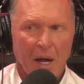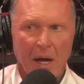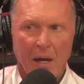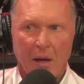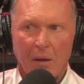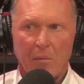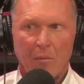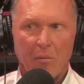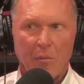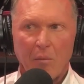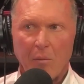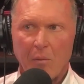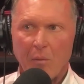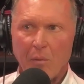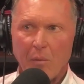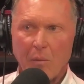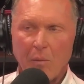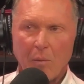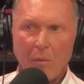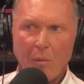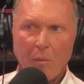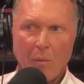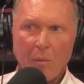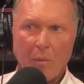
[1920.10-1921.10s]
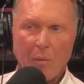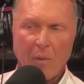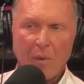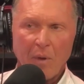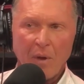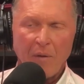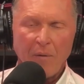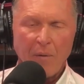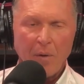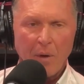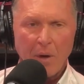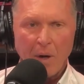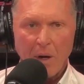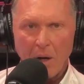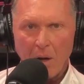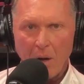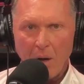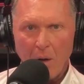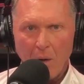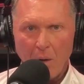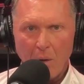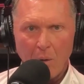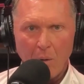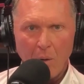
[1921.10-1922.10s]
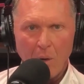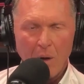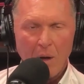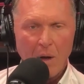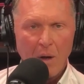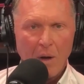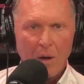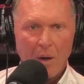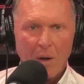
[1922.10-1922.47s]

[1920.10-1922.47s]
like if you're going to go